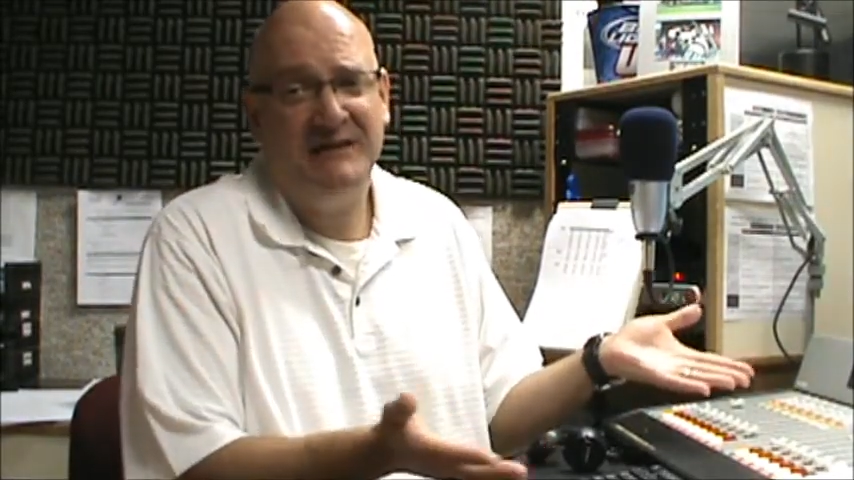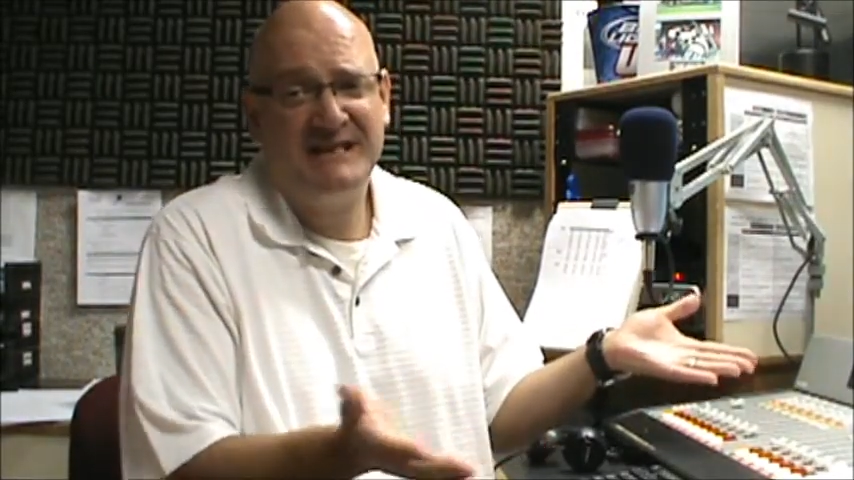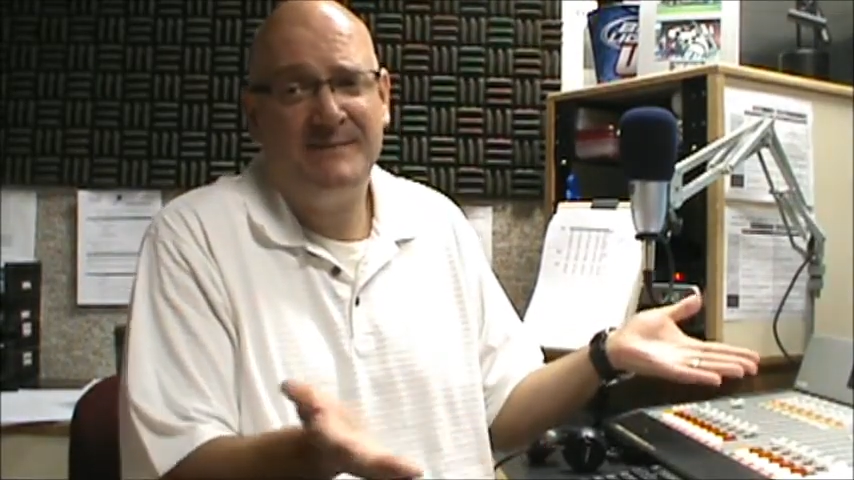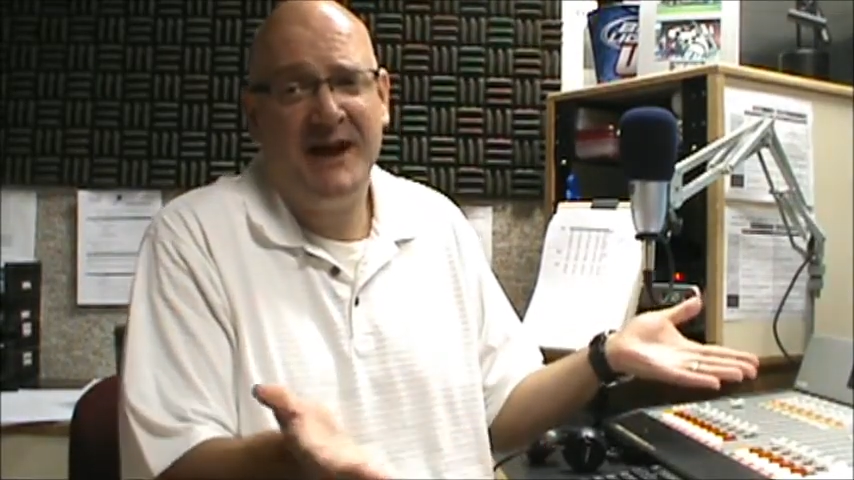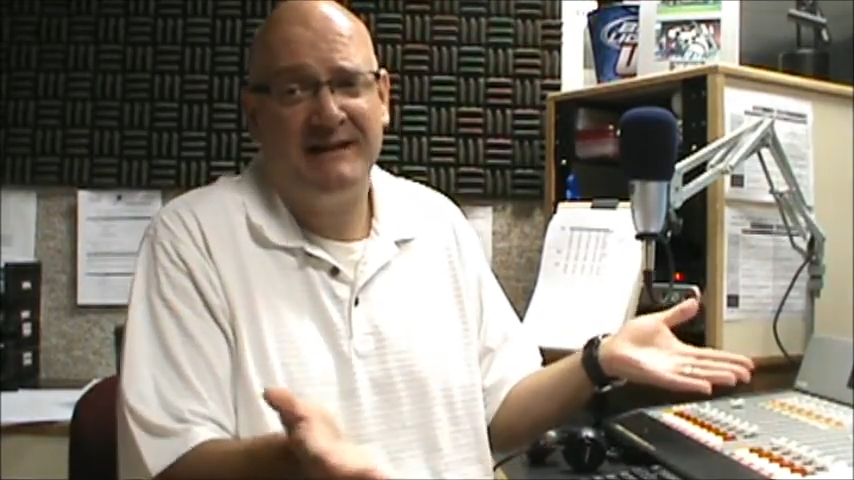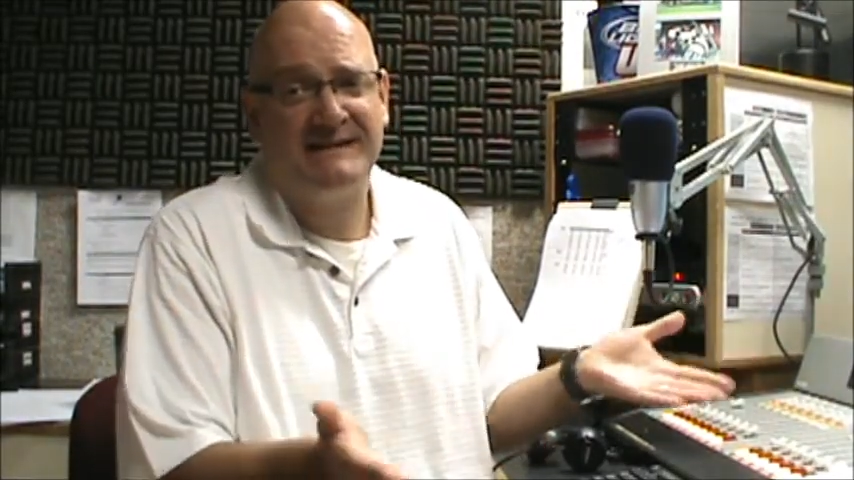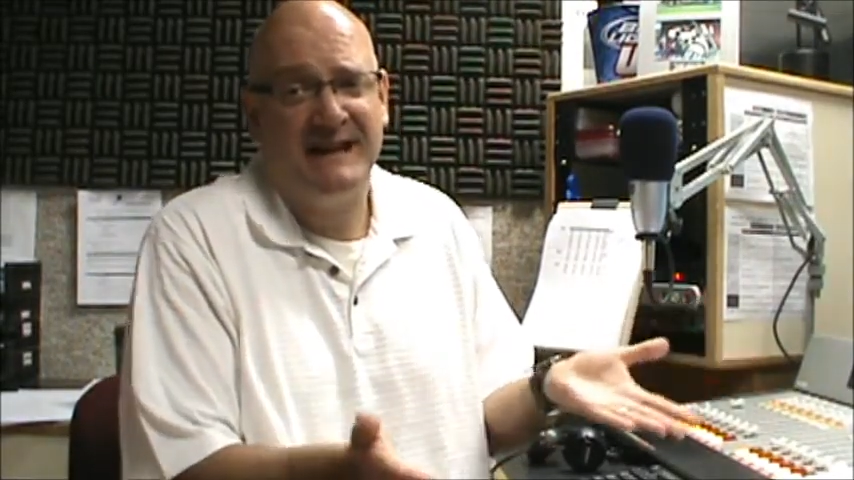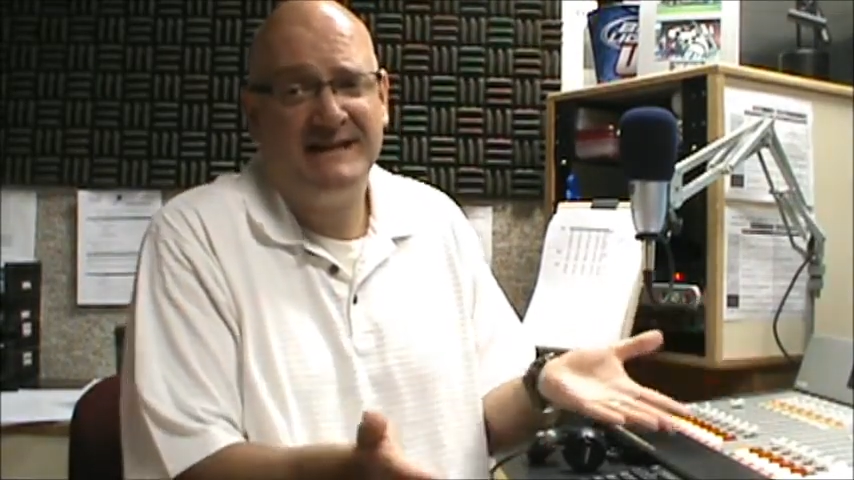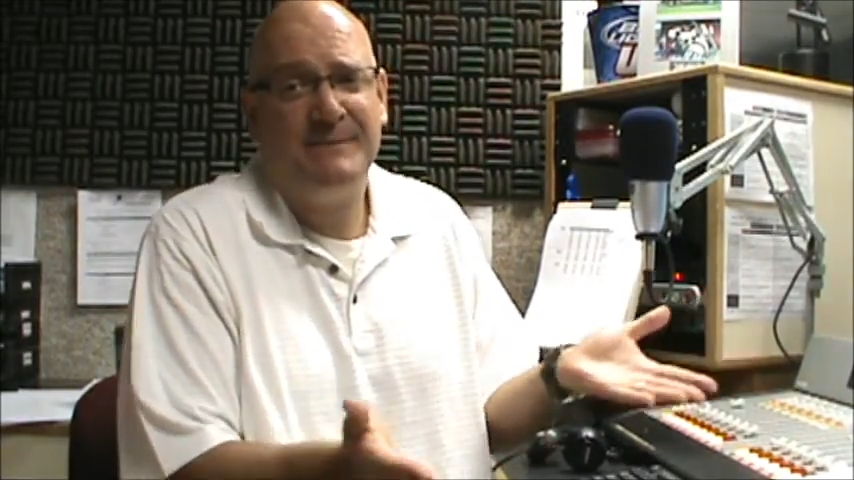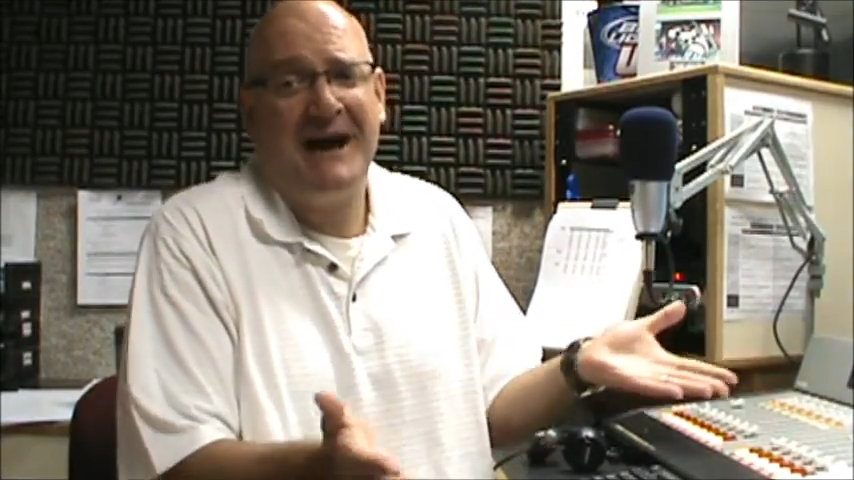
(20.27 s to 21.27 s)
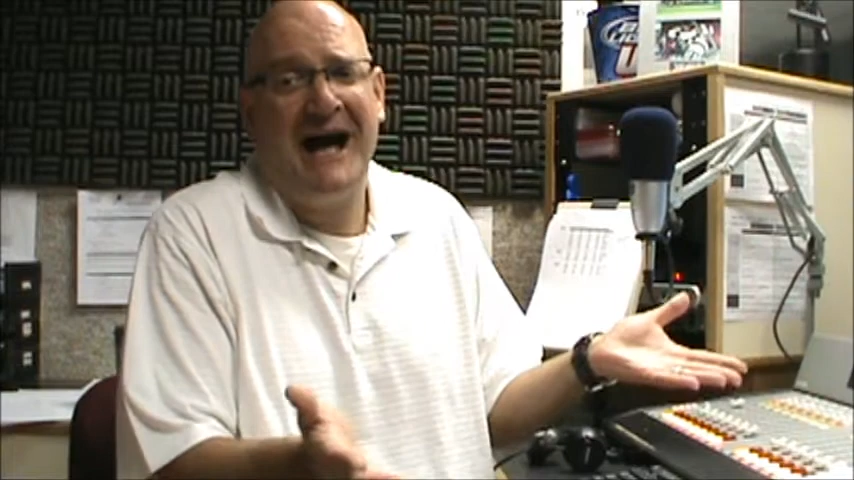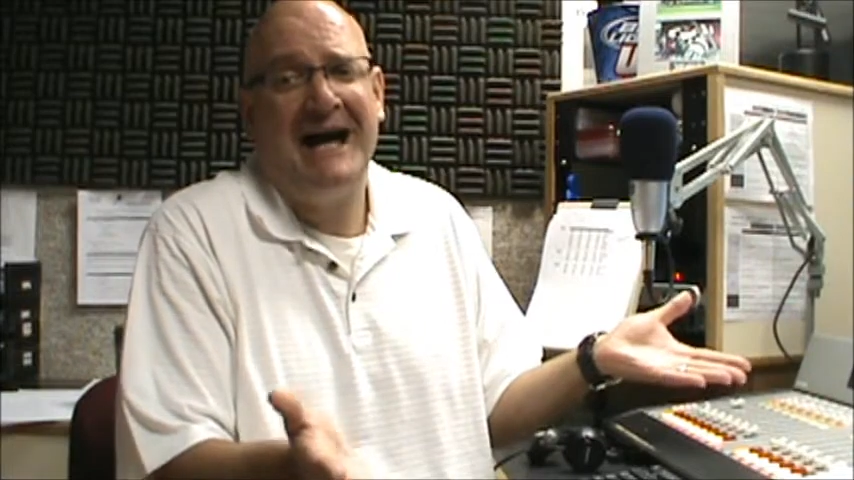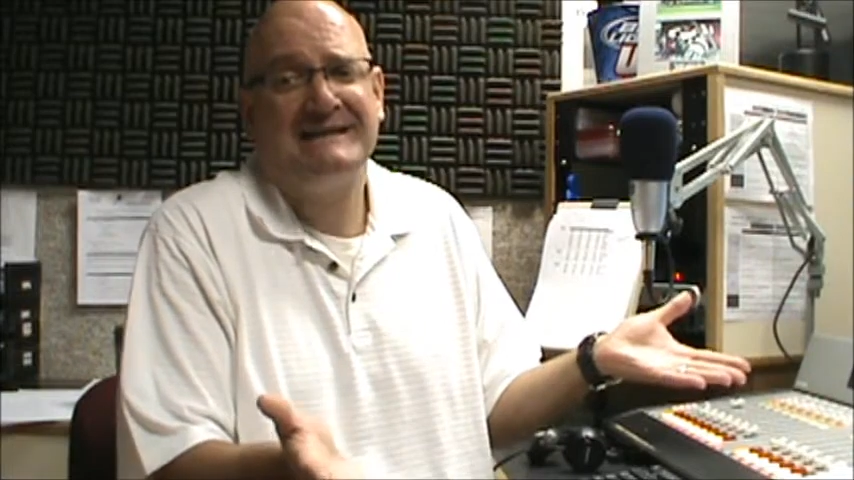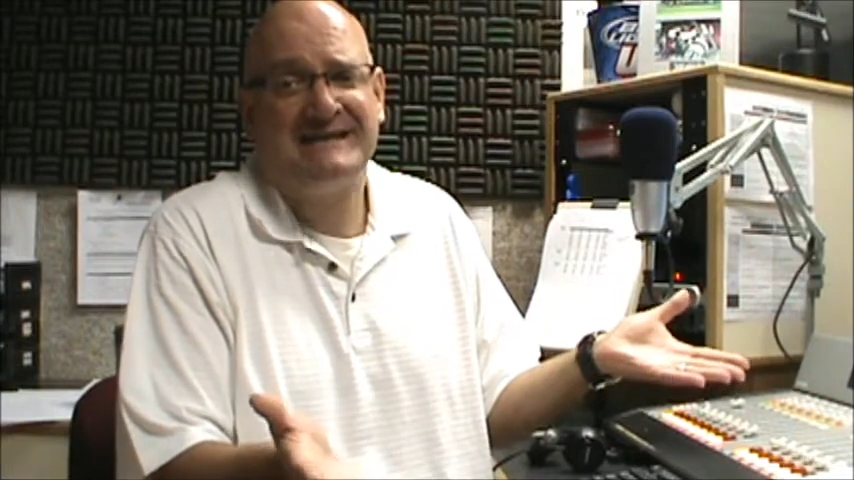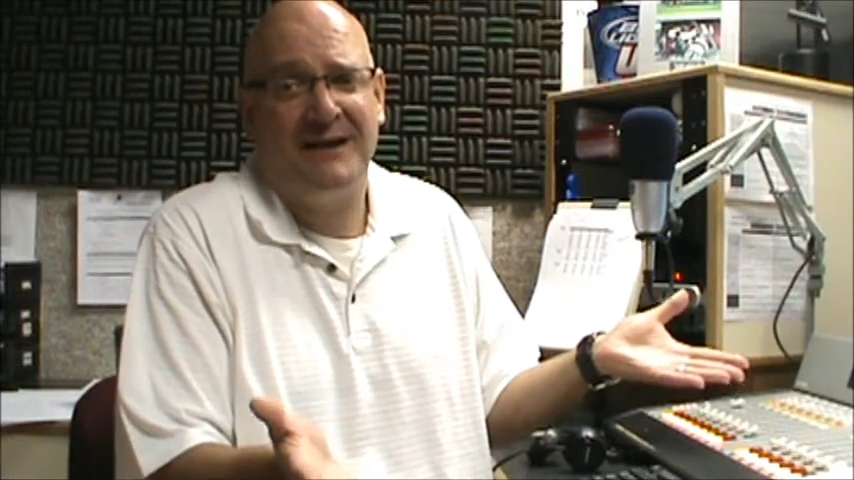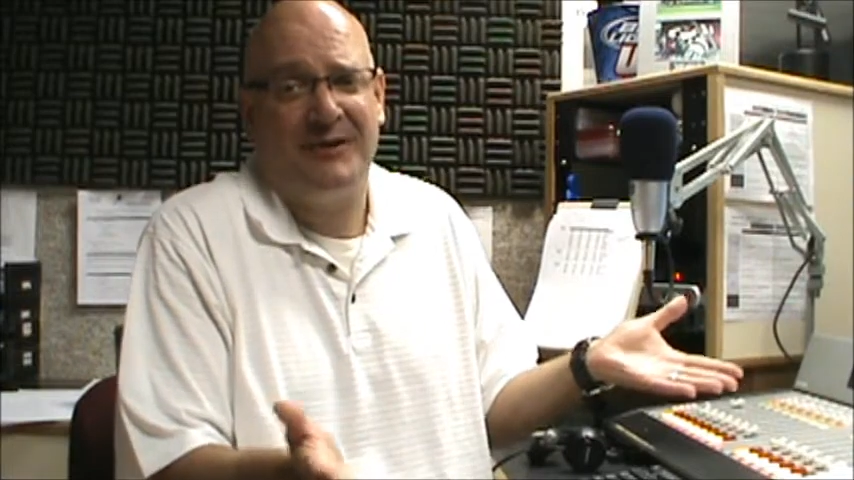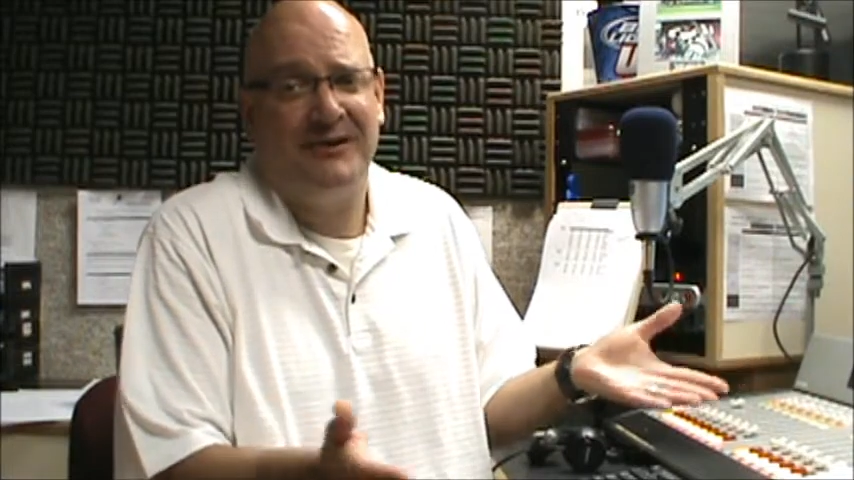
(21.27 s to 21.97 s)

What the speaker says: Let's be honest, it's been a hot summer.